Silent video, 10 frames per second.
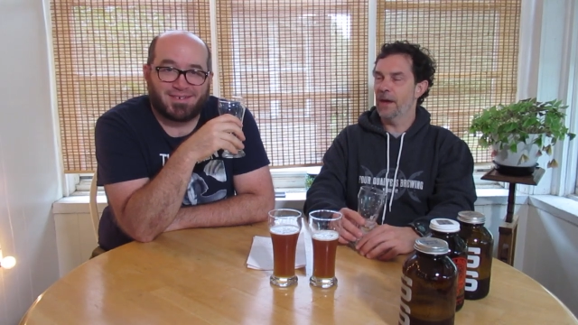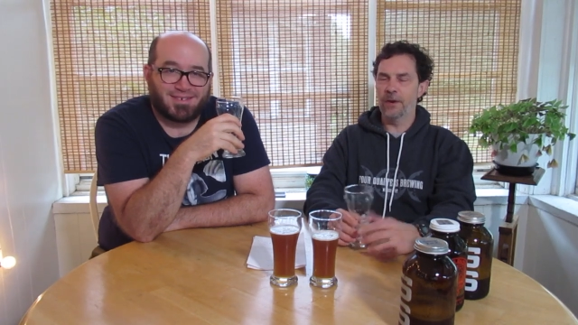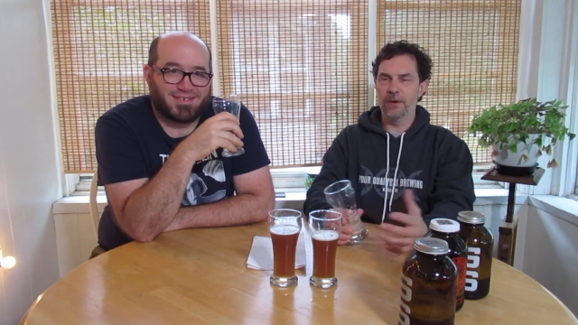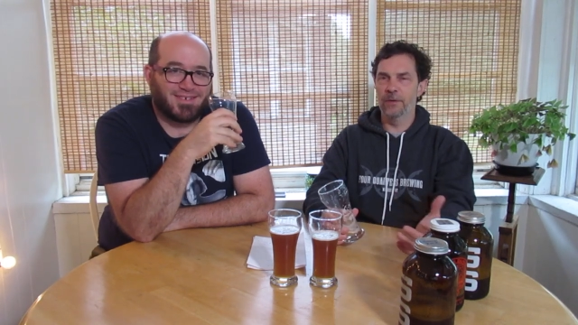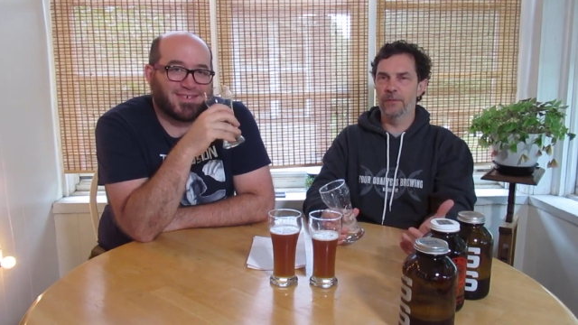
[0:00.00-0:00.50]

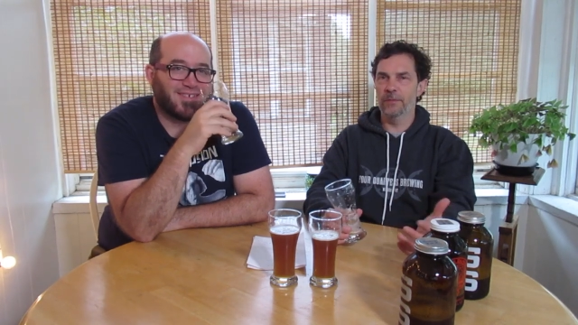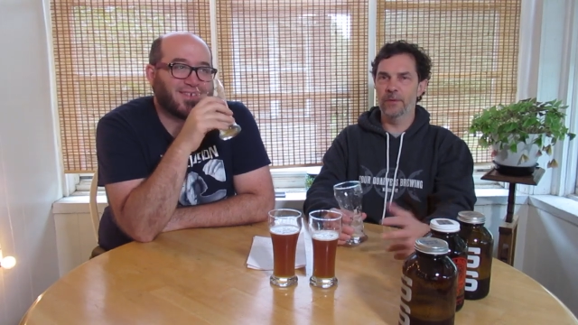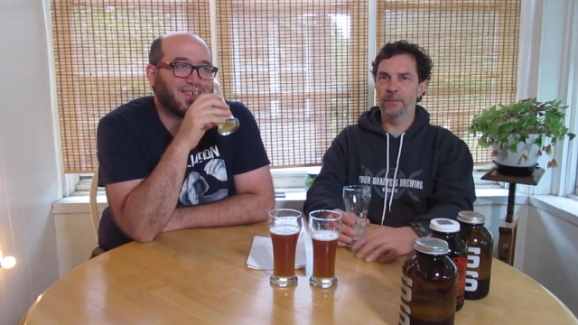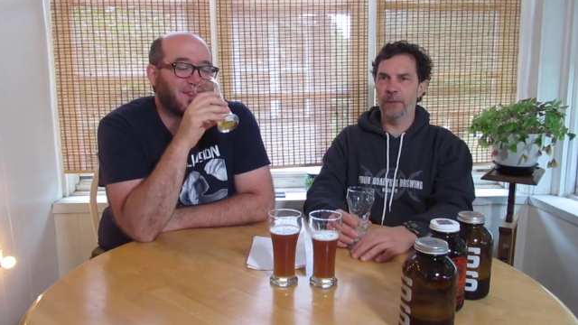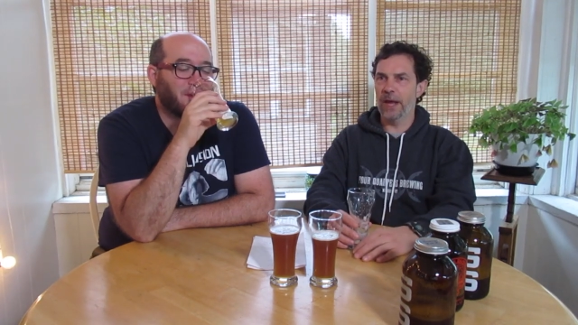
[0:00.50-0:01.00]
Speaker 1: I don't know
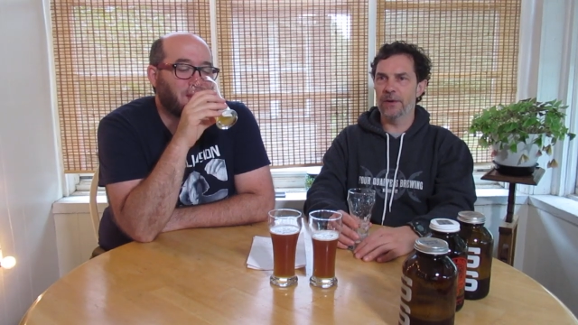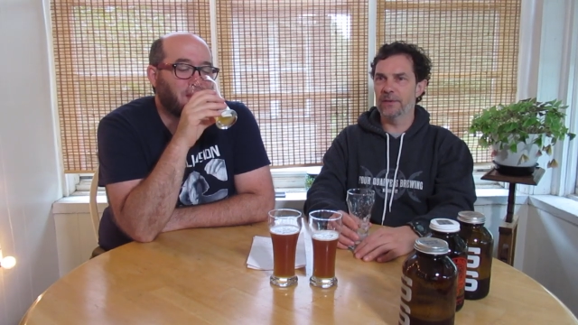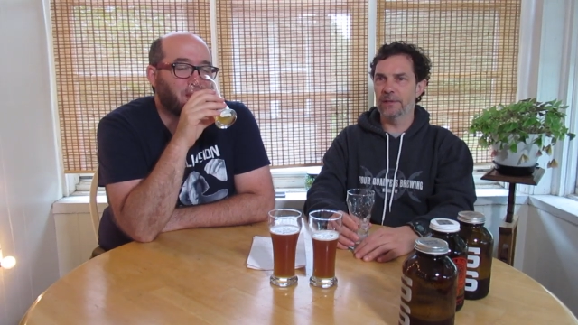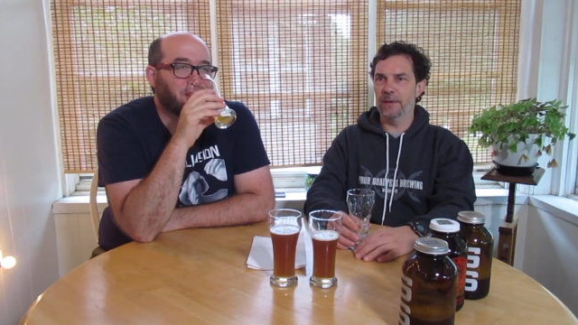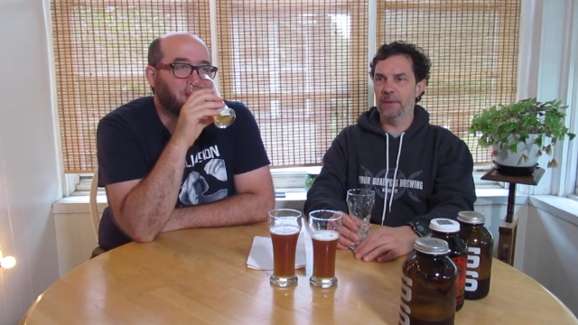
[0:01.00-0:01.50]
if it
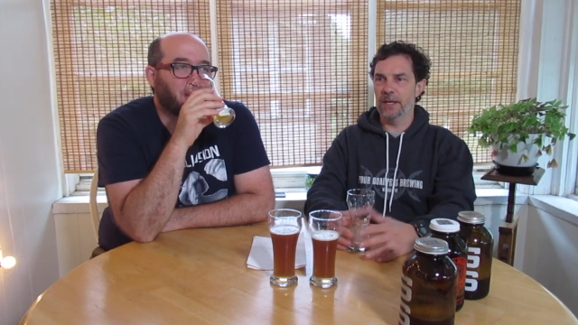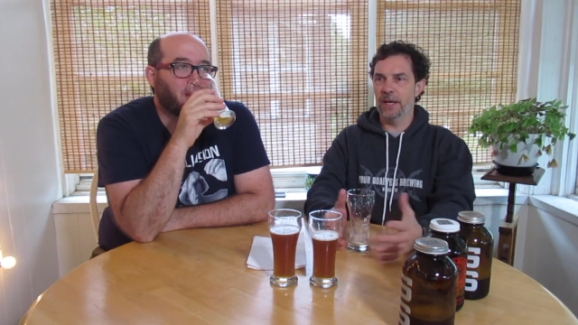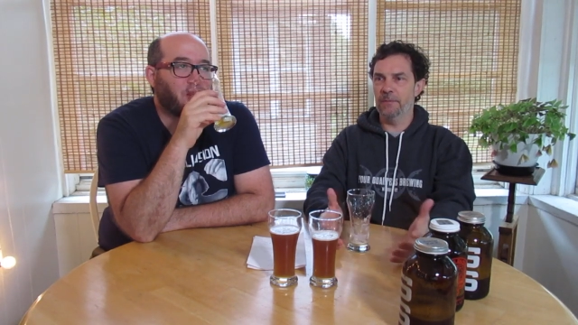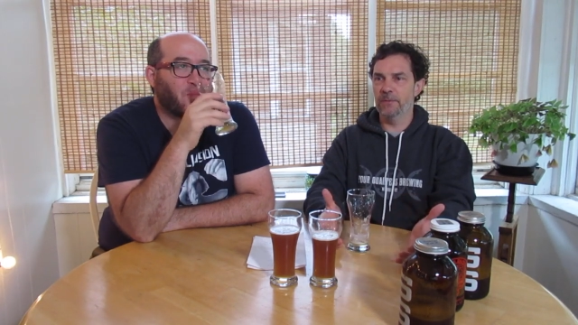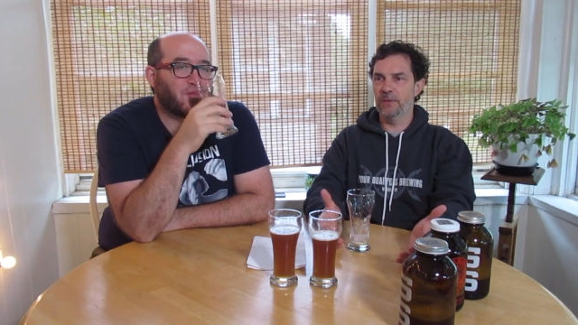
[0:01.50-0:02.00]
matters. I mean,
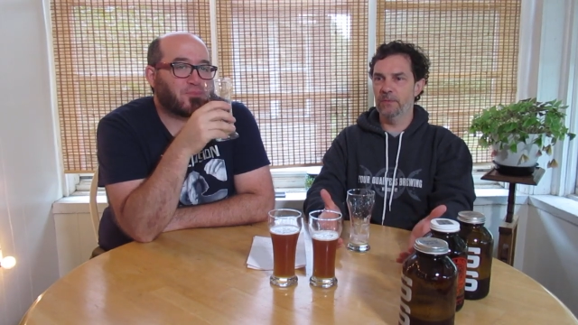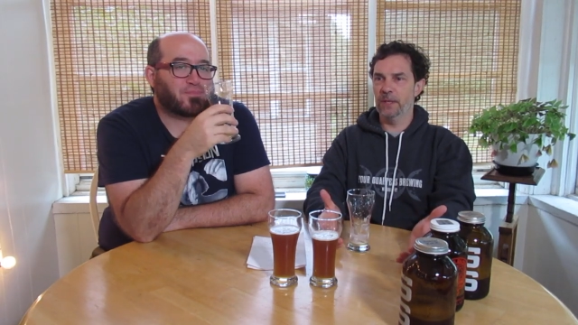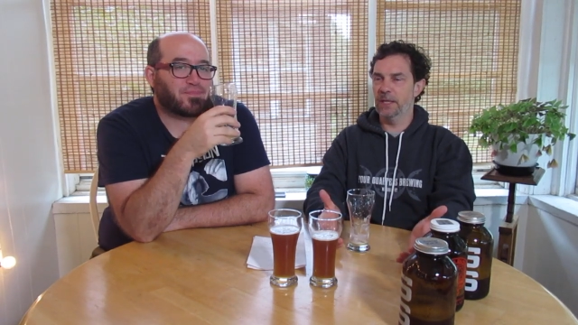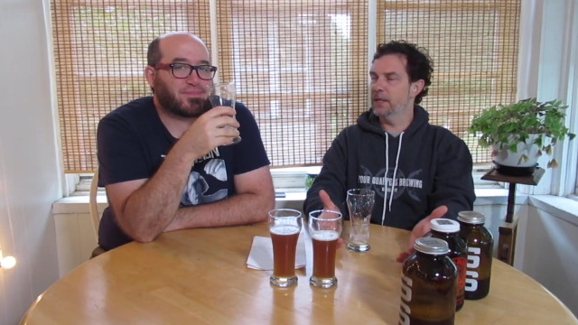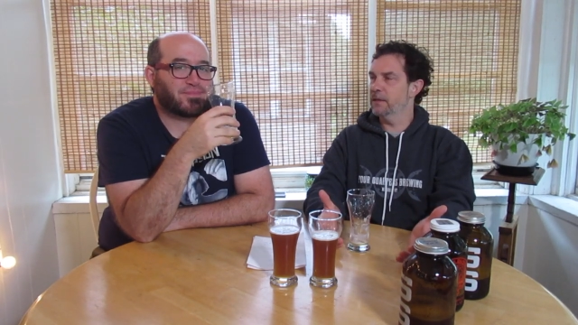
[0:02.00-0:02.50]
I'm
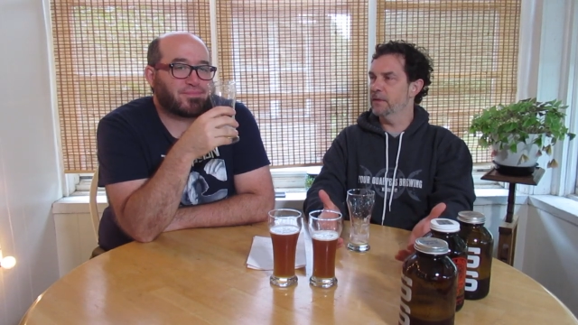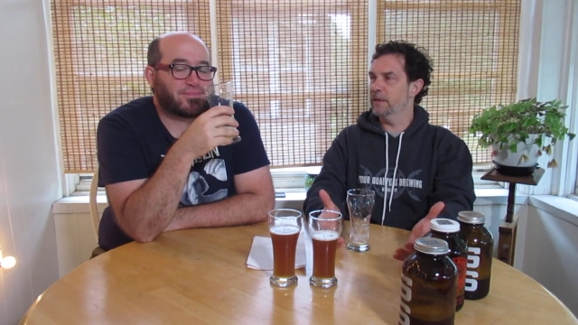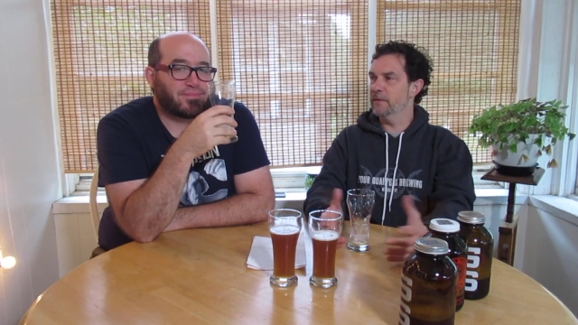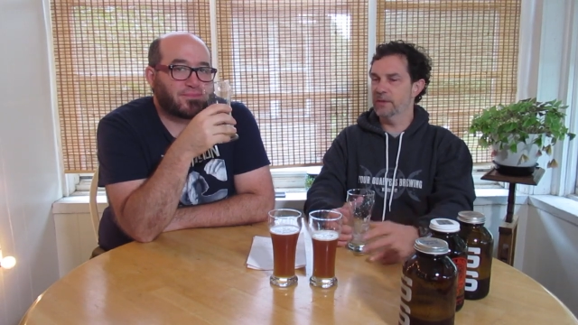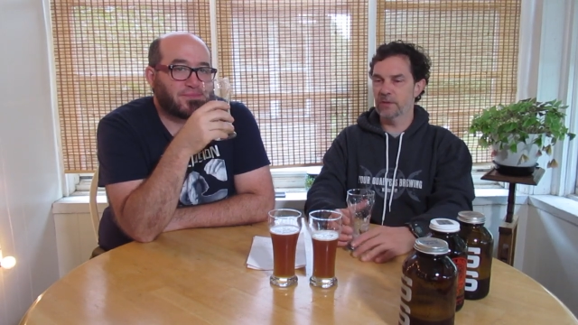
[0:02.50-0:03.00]
assuming he can
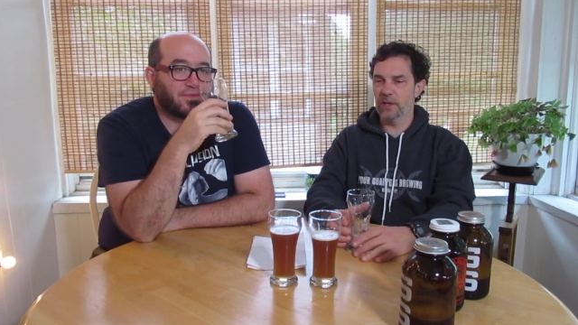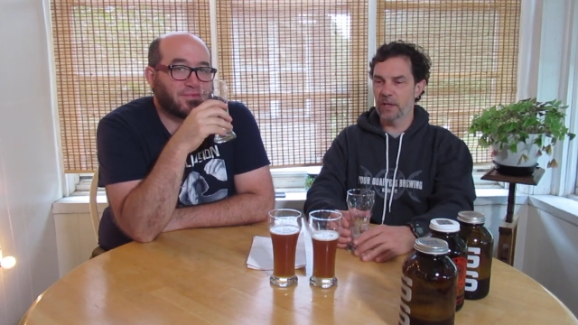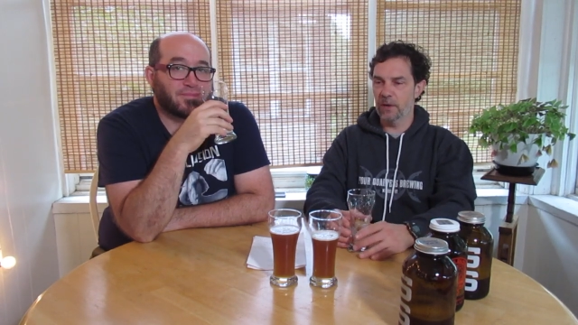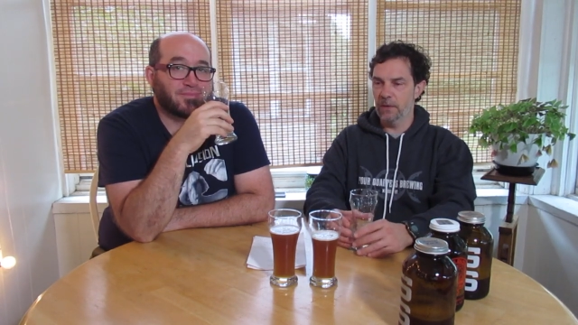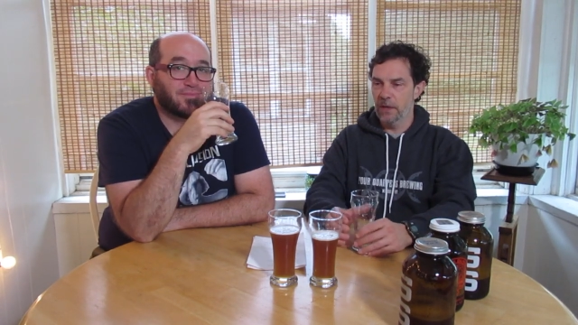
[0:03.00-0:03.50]
give this
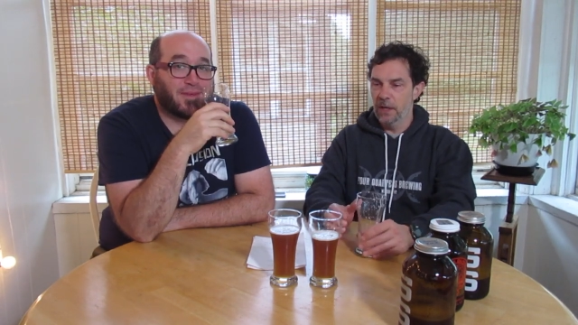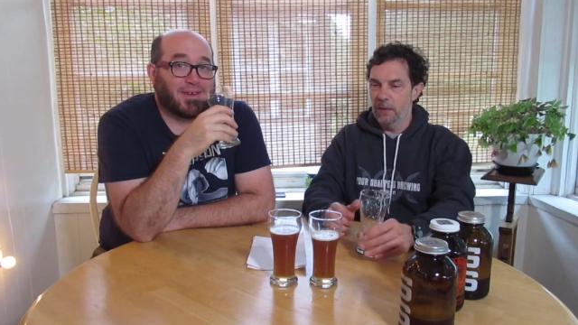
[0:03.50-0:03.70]
junk out.